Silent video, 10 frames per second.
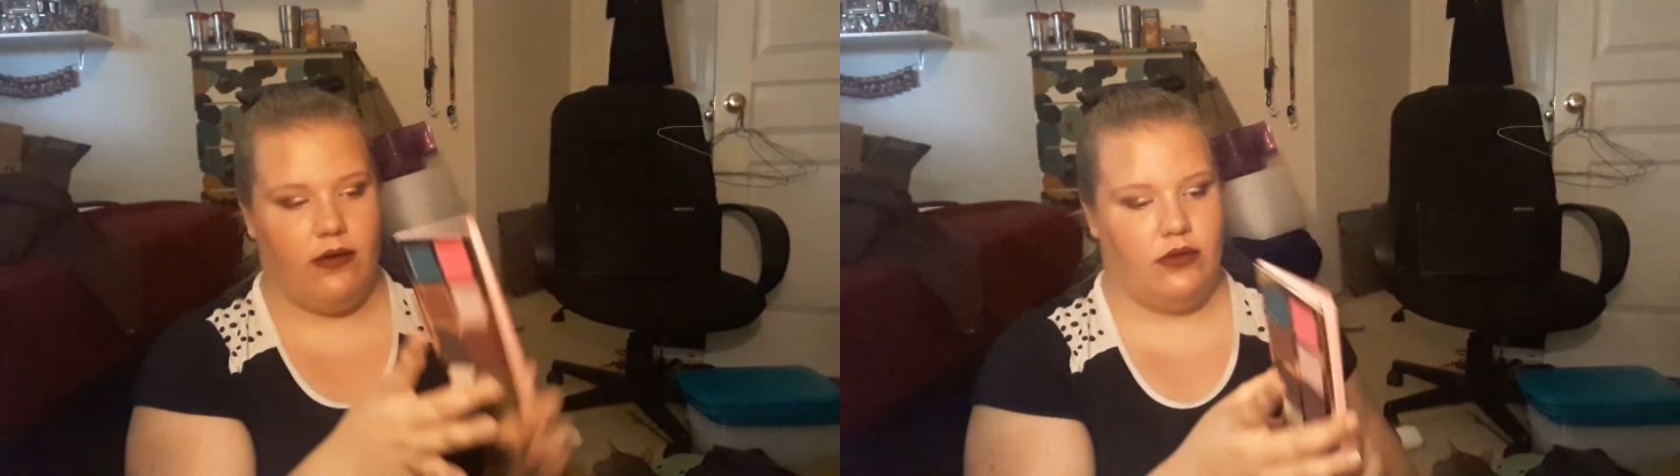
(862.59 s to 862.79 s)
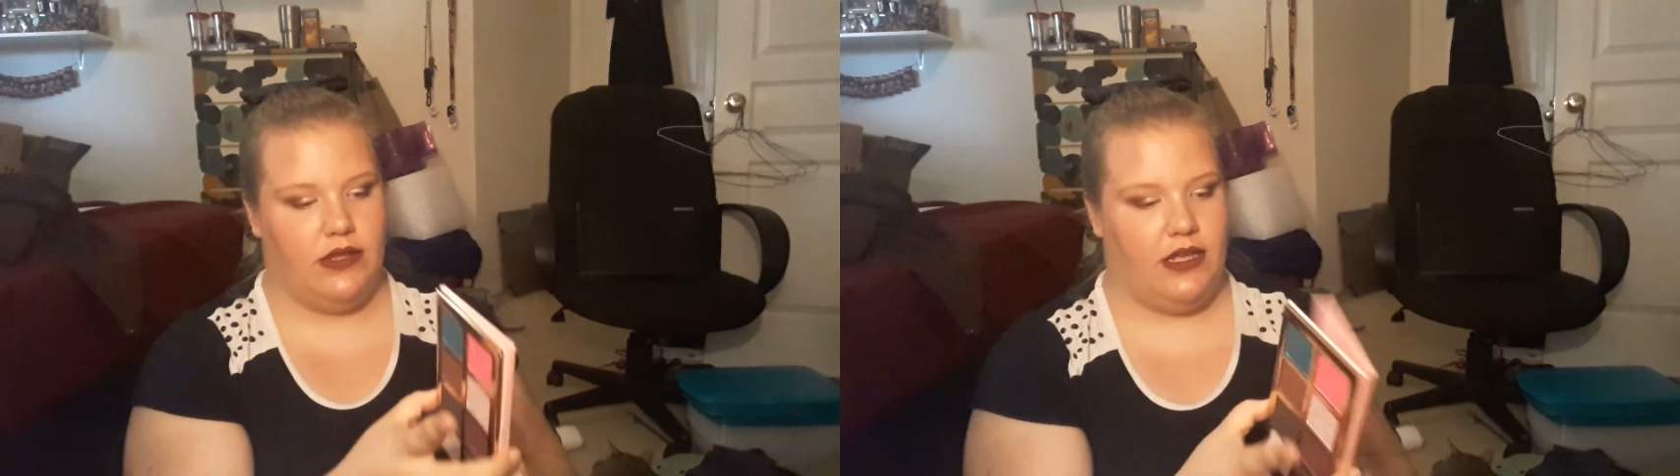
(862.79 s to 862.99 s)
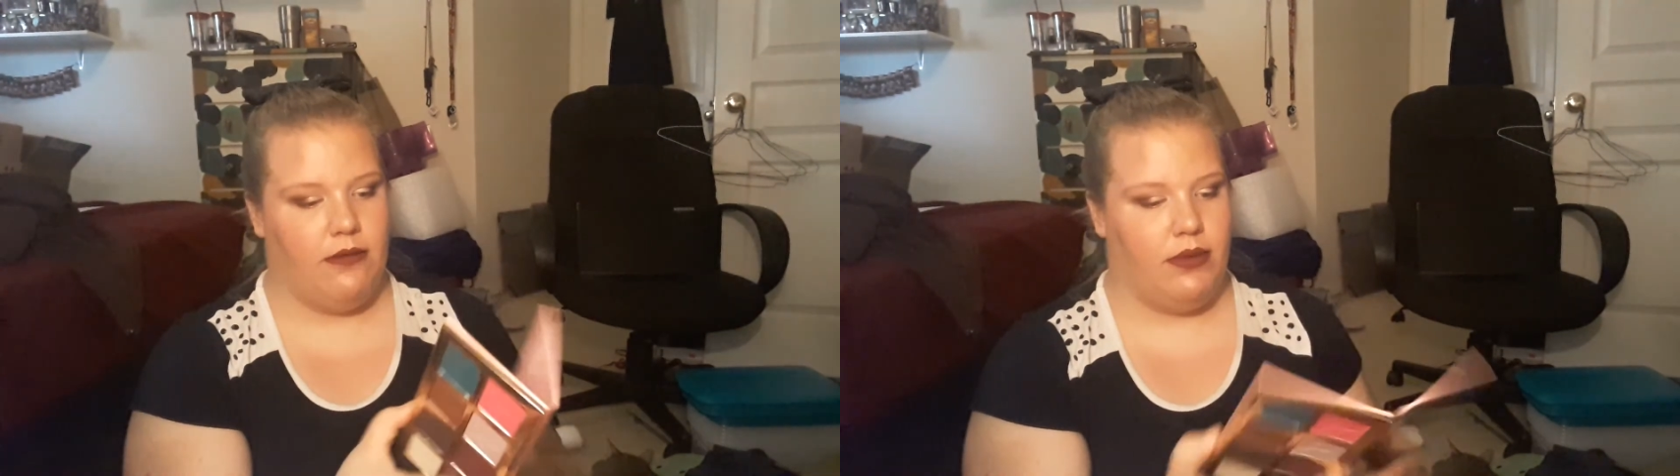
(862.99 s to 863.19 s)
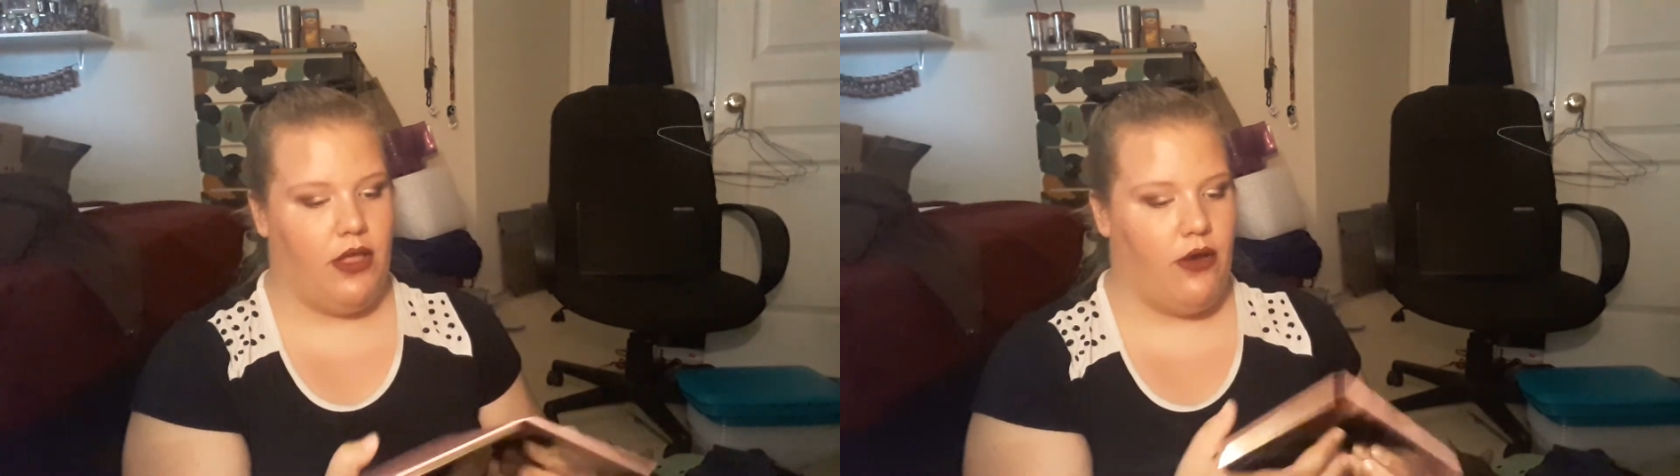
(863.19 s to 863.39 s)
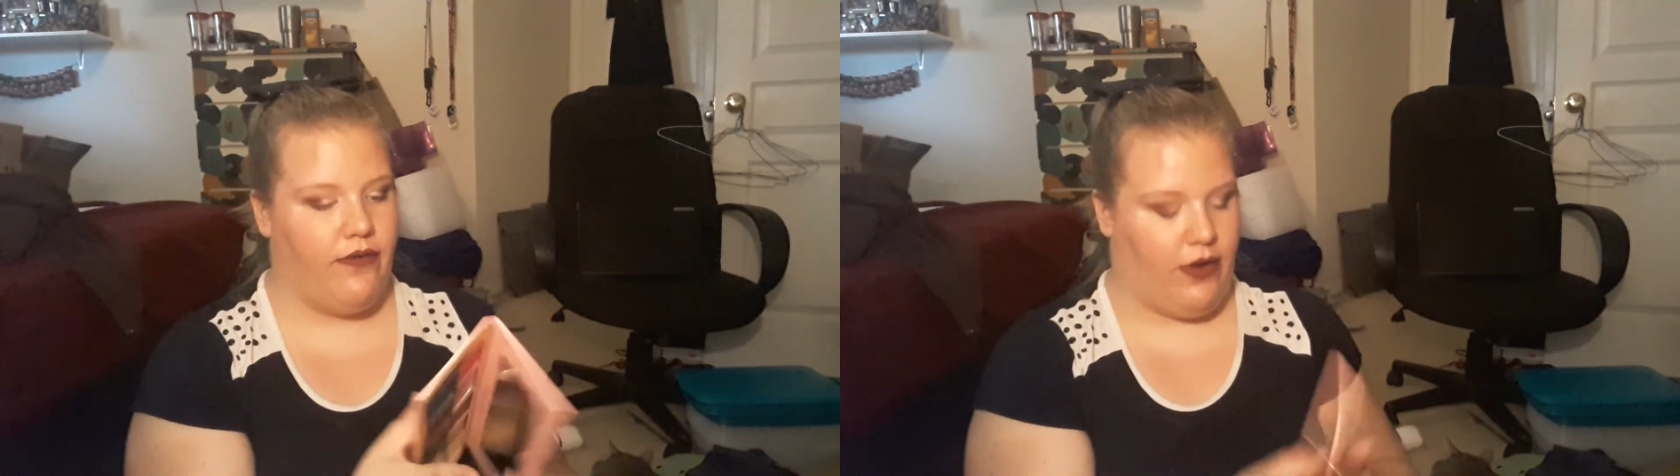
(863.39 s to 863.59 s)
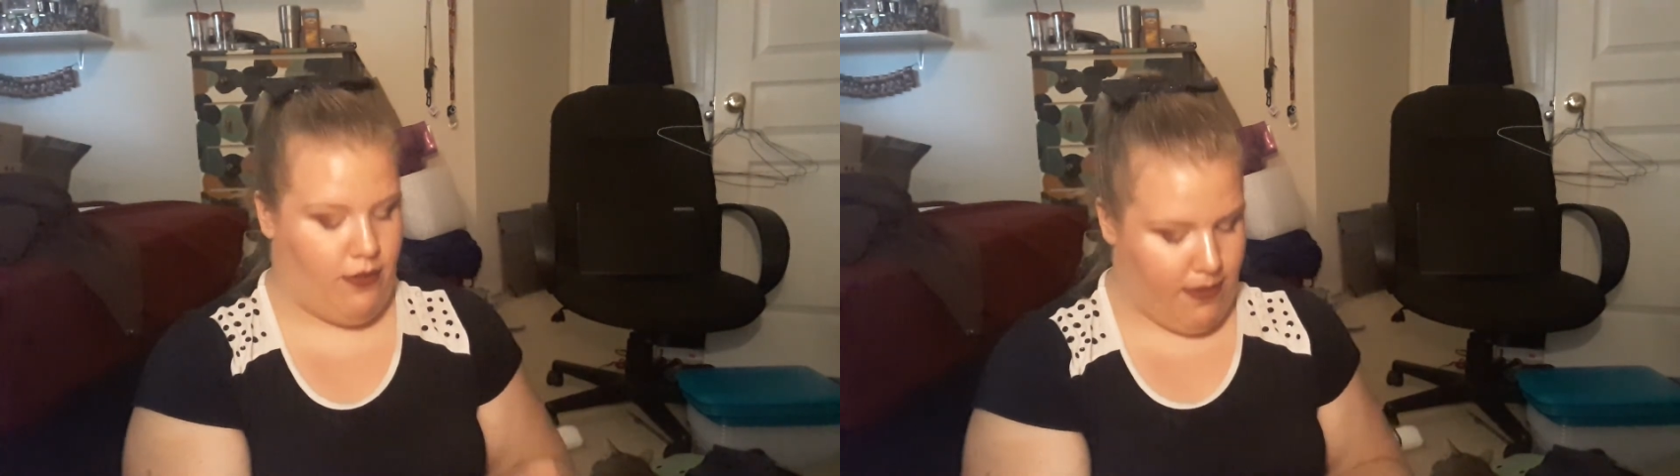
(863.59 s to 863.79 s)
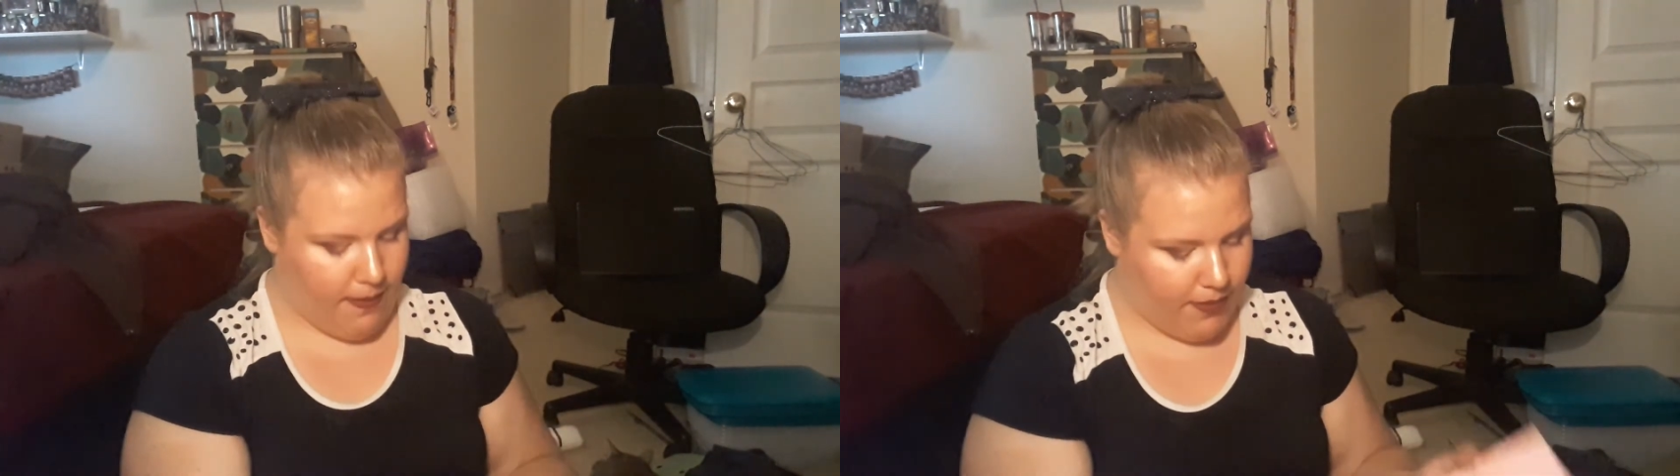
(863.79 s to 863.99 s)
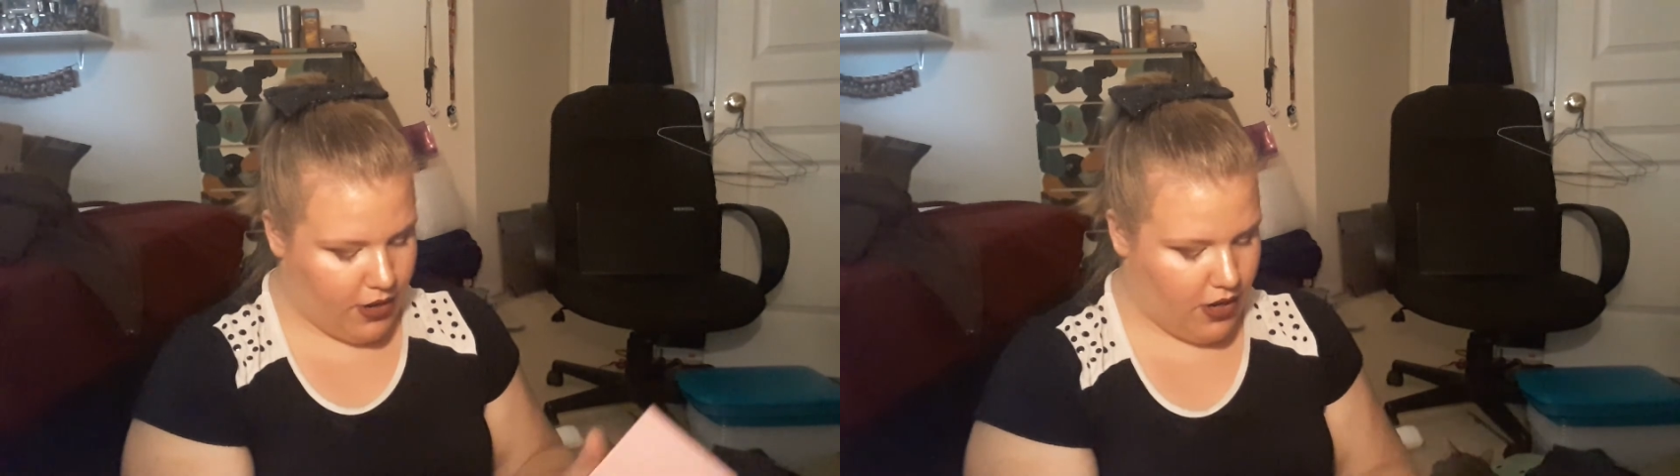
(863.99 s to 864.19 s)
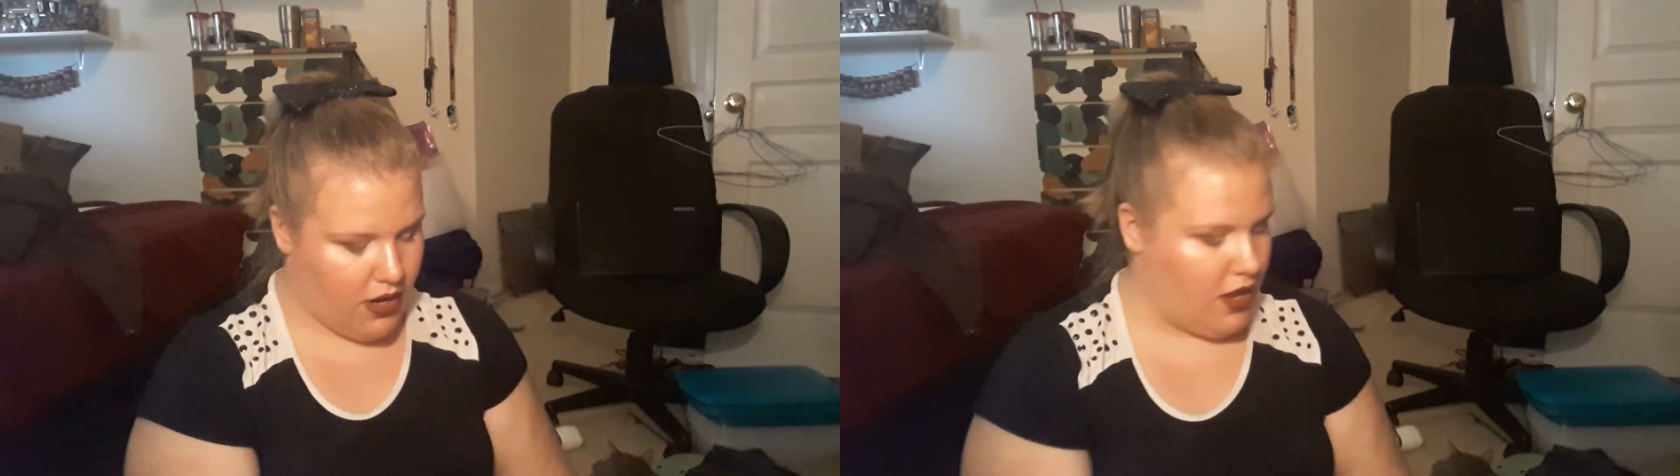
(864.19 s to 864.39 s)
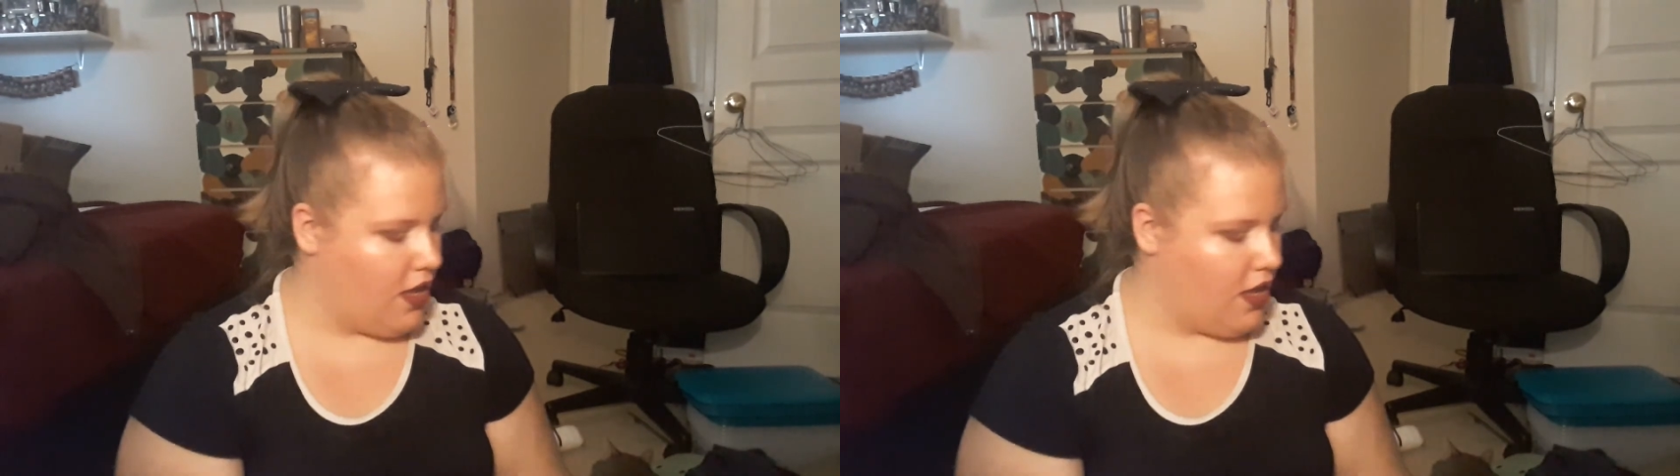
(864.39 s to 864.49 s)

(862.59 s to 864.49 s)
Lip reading: I will link it below if I remember.